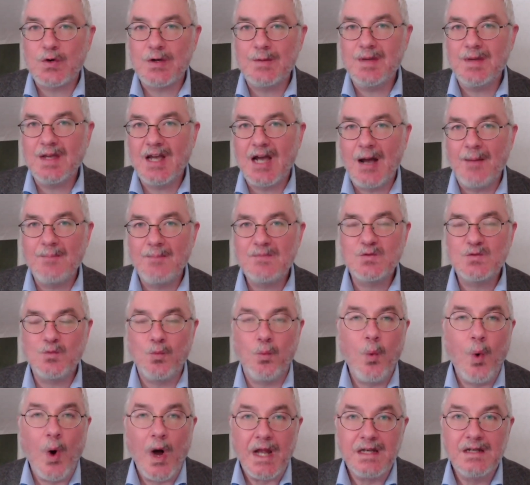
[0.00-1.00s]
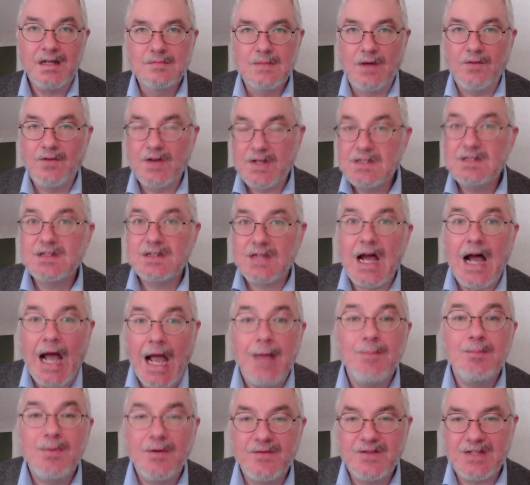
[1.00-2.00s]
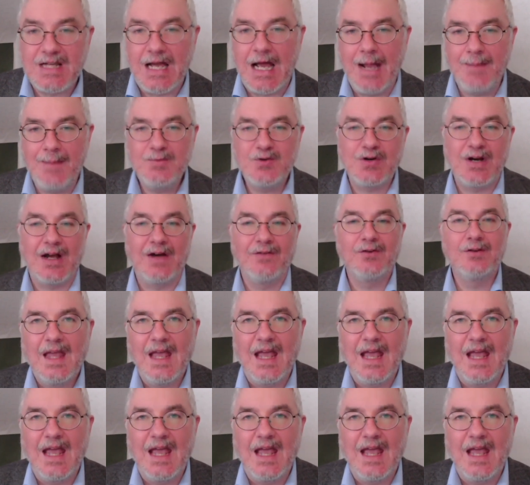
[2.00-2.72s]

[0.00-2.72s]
becomes one of a type of time travel,